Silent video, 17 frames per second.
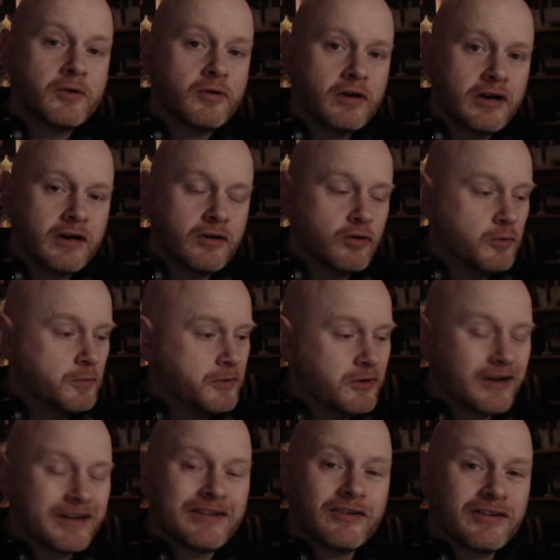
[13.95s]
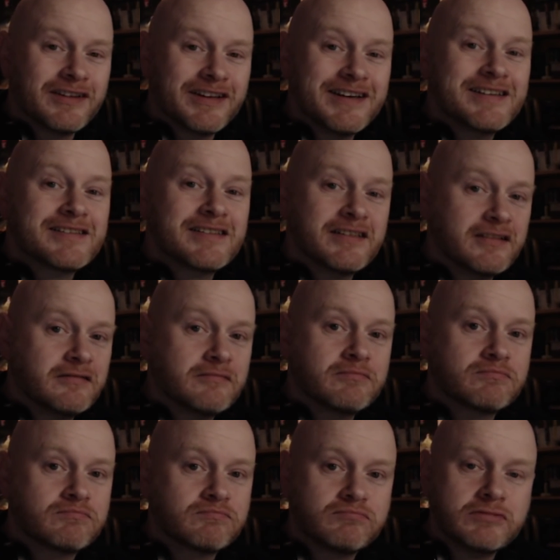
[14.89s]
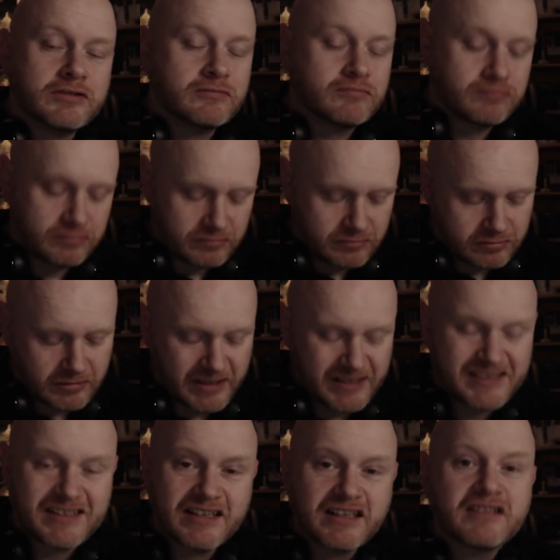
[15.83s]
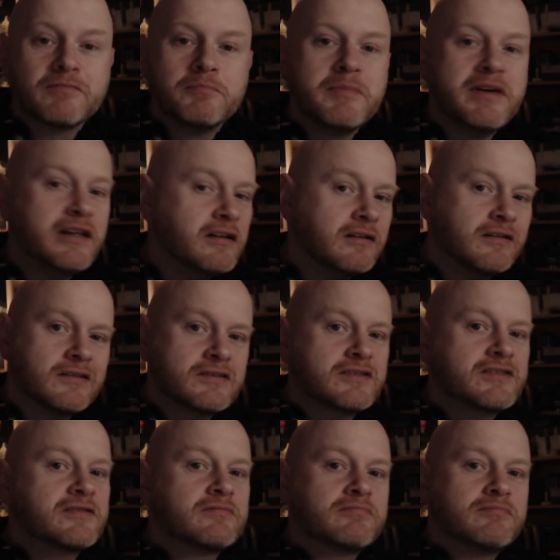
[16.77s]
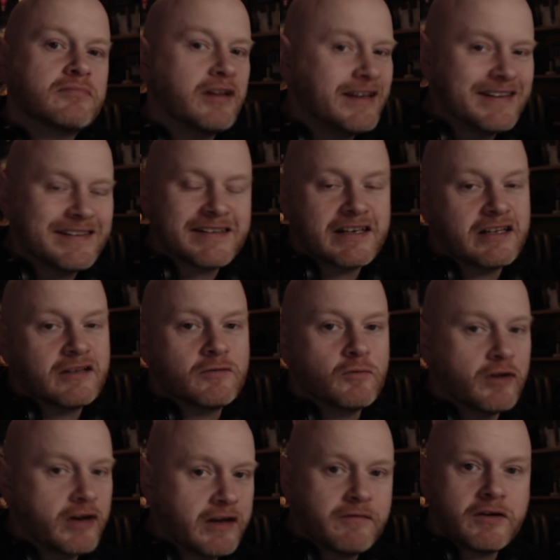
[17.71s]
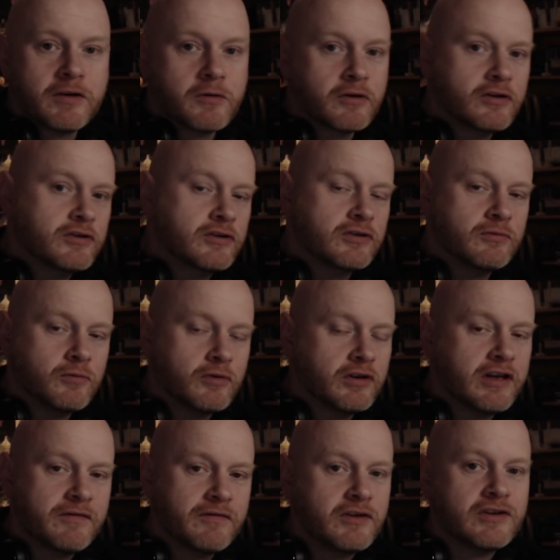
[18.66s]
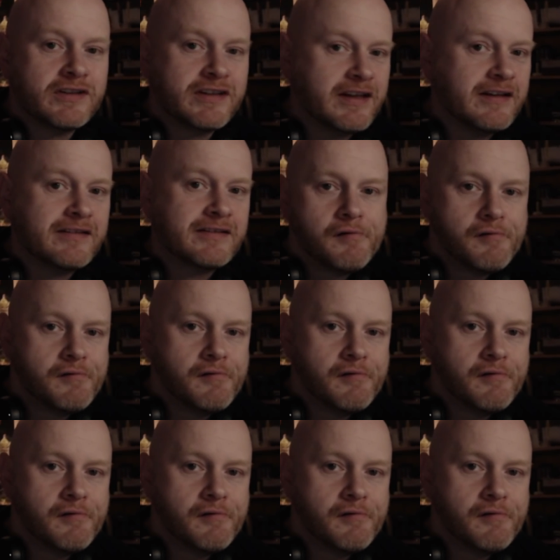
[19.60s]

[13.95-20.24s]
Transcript: I hope you had all nice little, you know, nice little meals, nights in, whatever you wanted, whatever you did.